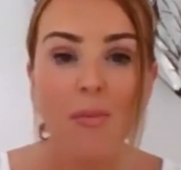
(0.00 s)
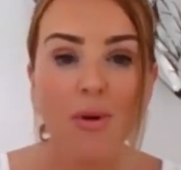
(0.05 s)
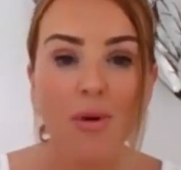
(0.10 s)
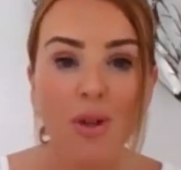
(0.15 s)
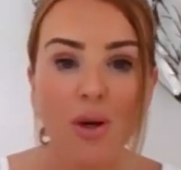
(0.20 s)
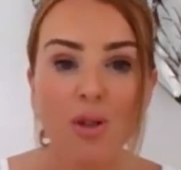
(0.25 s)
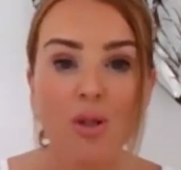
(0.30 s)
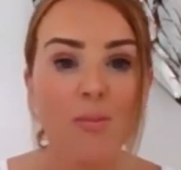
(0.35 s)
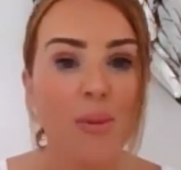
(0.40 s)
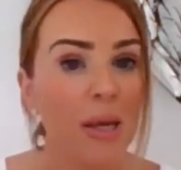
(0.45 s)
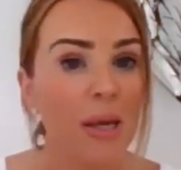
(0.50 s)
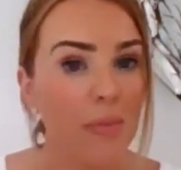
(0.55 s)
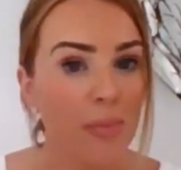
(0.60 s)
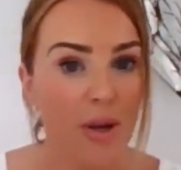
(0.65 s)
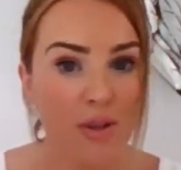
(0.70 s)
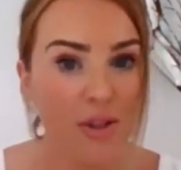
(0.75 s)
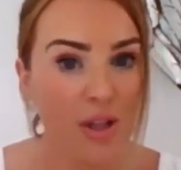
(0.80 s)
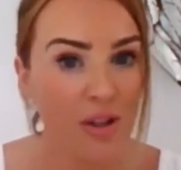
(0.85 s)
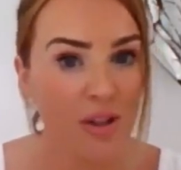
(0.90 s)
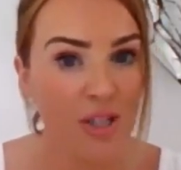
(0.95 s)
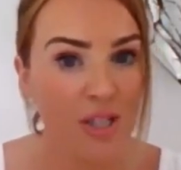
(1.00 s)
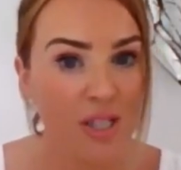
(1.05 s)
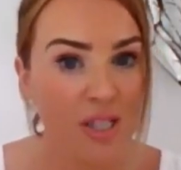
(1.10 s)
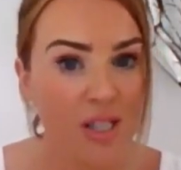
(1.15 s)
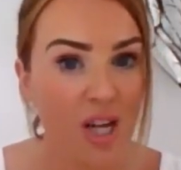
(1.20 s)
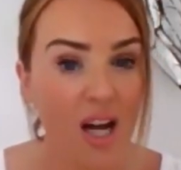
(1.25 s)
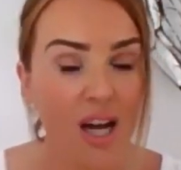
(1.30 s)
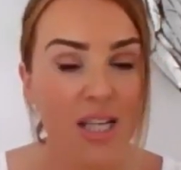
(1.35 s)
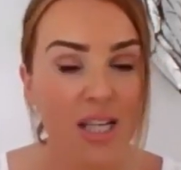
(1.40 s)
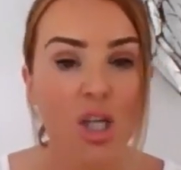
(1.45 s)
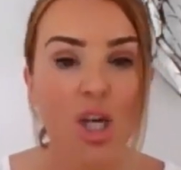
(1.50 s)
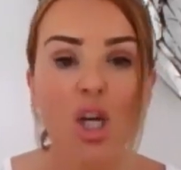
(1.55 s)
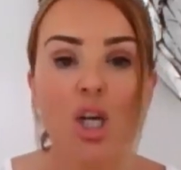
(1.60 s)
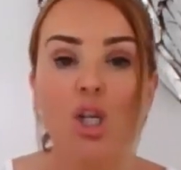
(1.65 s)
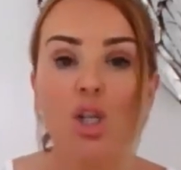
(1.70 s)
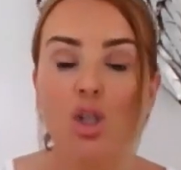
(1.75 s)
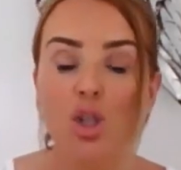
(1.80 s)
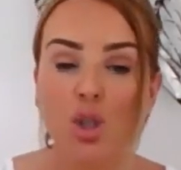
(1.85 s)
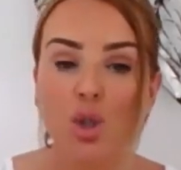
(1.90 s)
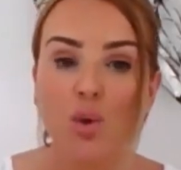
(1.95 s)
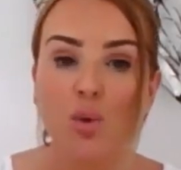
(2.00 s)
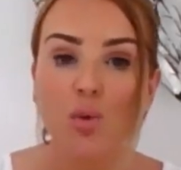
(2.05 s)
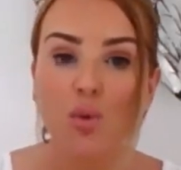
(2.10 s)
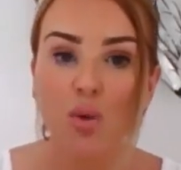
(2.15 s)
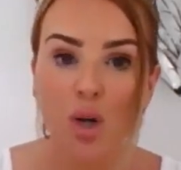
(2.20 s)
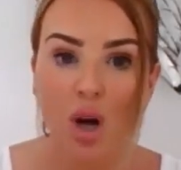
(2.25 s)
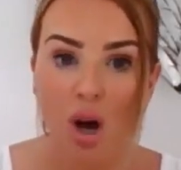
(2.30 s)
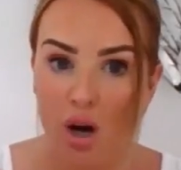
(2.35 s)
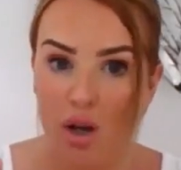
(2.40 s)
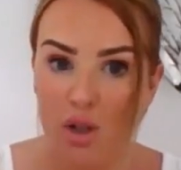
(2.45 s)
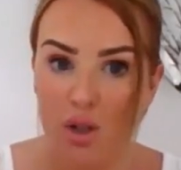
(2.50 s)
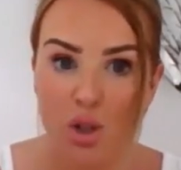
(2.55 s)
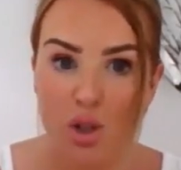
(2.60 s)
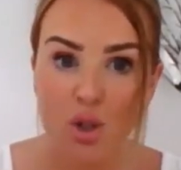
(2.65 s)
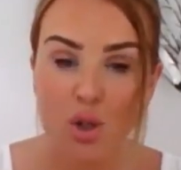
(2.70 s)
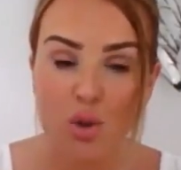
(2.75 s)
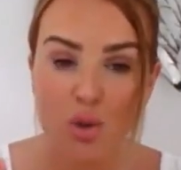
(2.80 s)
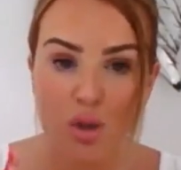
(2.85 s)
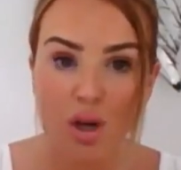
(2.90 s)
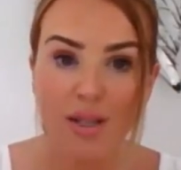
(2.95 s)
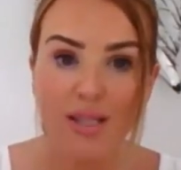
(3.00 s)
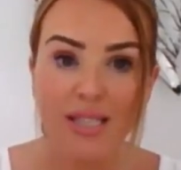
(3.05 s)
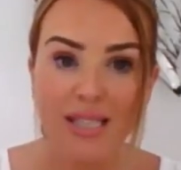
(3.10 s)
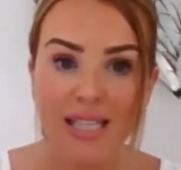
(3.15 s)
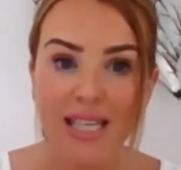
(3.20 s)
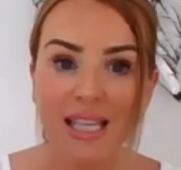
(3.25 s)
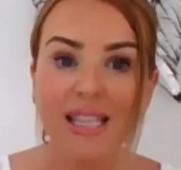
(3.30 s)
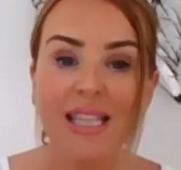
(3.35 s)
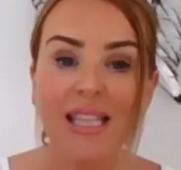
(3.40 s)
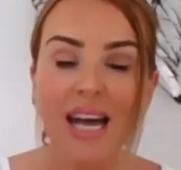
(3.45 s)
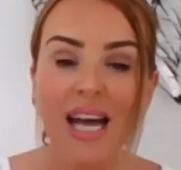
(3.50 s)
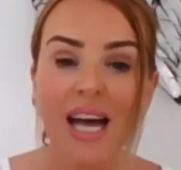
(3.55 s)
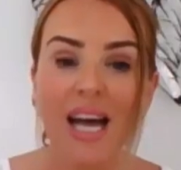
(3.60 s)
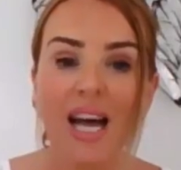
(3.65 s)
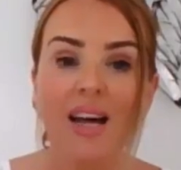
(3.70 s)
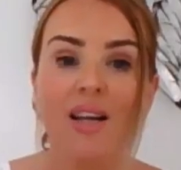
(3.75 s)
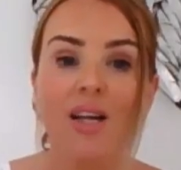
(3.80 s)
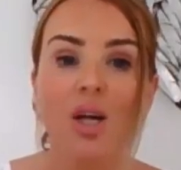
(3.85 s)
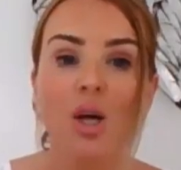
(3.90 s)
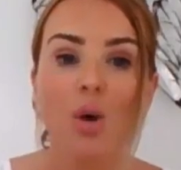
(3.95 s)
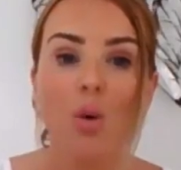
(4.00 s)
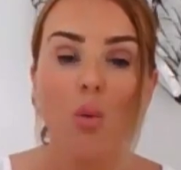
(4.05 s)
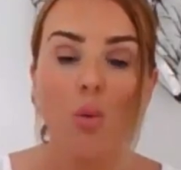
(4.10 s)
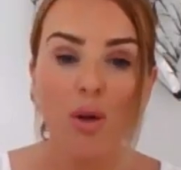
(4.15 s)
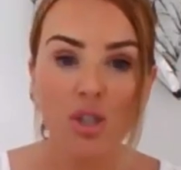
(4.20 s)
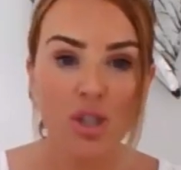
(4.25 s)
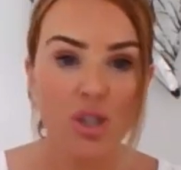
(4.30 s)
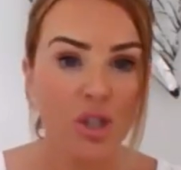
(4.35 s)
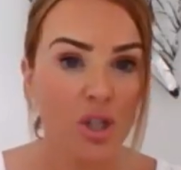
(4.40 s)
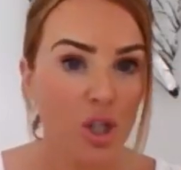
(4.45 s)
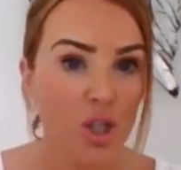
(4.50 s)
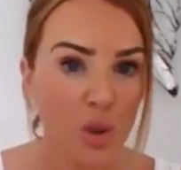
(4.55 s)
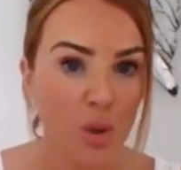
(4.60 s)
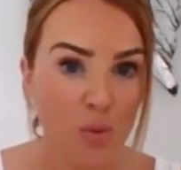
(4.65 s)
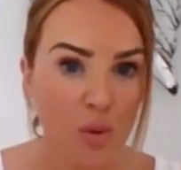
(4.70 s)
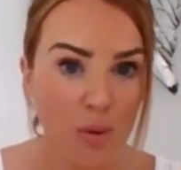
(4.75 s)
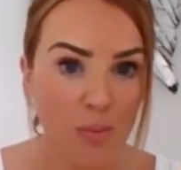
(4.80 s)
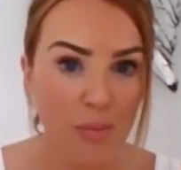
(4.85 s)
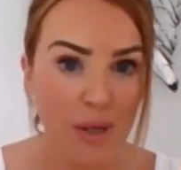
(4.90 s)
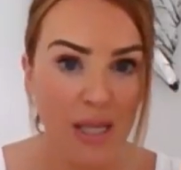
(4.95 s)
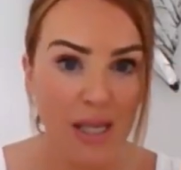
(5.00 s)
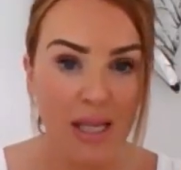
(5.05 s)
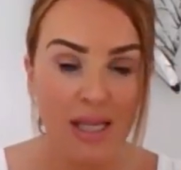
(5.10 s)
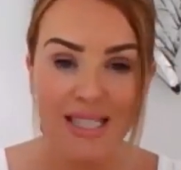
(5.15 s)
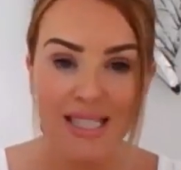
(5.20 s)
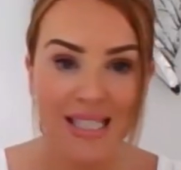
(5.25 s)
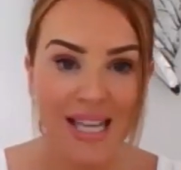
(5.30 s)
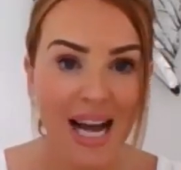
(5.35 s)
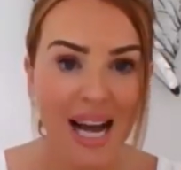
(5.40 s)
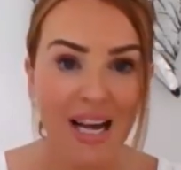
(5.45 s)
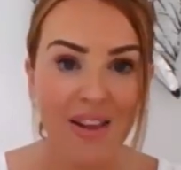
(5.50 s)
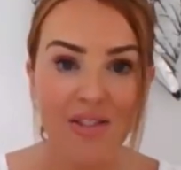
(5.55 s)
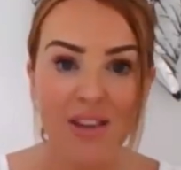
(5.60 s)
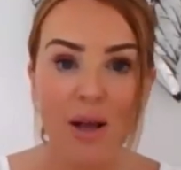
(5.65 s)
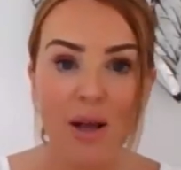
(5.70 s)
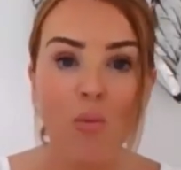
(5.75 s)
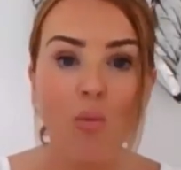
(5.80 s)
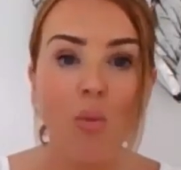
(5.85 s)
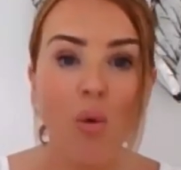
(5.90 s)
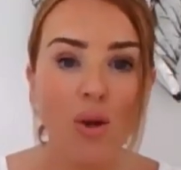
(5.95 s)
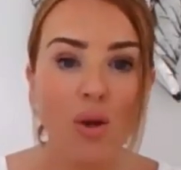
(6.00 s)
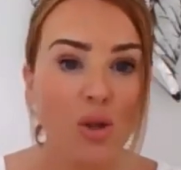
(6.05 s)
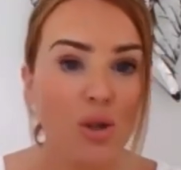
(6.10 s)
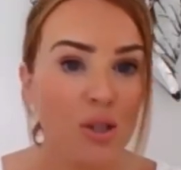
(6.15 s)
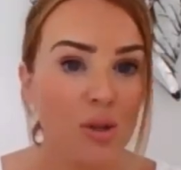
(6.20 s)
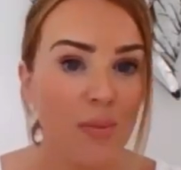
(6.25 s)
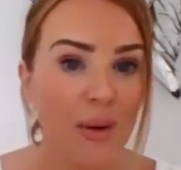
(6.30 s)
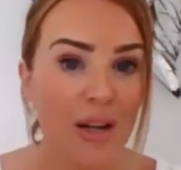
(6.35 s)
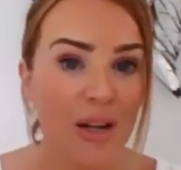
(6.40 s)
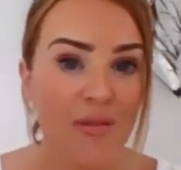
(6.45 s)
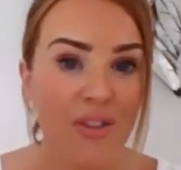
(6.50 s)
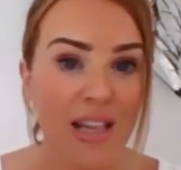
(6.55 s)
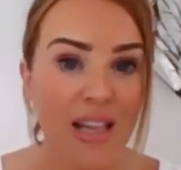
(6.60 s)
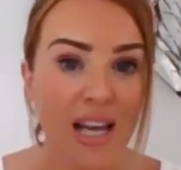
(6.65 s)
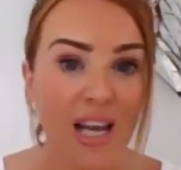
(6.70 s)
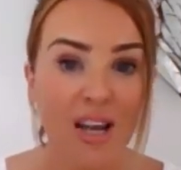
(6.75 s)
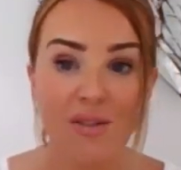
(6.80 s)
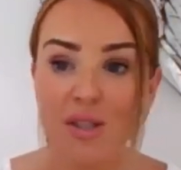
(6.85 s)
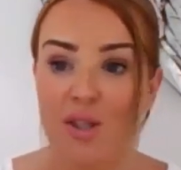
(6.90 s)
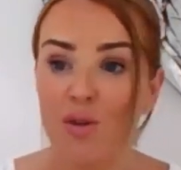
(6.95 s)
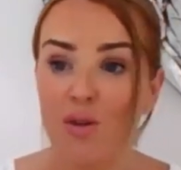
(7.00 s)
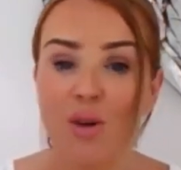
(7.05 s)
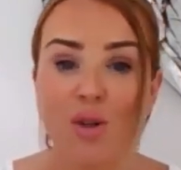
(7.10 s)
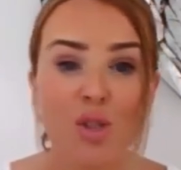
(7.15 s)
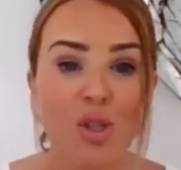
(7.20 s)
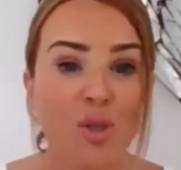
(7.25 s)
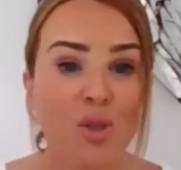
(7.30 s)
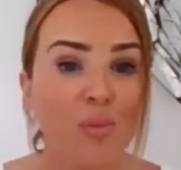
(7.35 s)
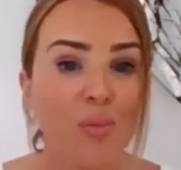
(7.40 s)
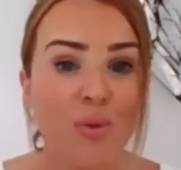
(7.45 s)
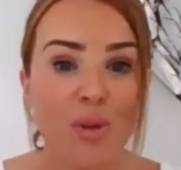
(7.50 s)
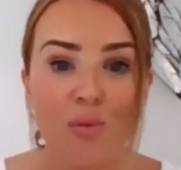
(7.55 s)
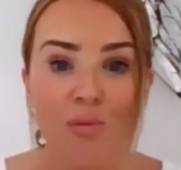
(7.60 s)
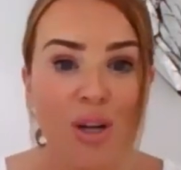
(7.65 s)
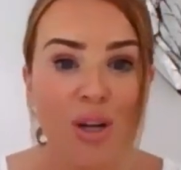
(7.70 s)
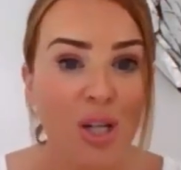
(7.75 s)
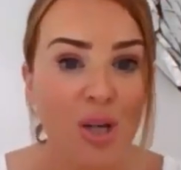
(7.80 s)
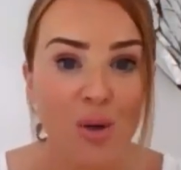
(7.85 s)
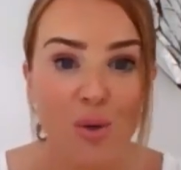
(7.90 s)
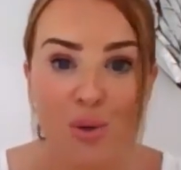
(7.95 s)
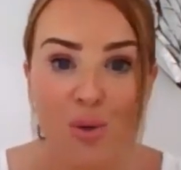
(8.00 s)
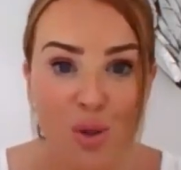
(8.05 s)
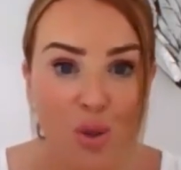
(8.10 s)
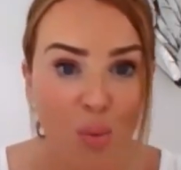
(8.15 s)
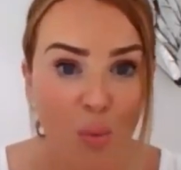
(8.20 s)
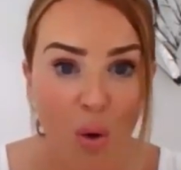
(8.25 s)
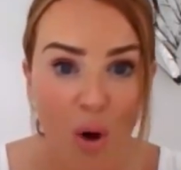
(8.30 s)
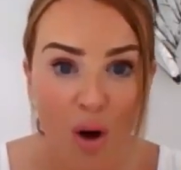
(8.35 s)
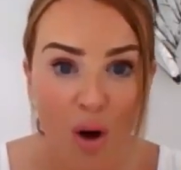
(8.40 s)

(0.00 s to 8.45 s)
But those people on the other side, do not sit there wishing that you would be sad. They want you to be living their lives. So they've got something really good to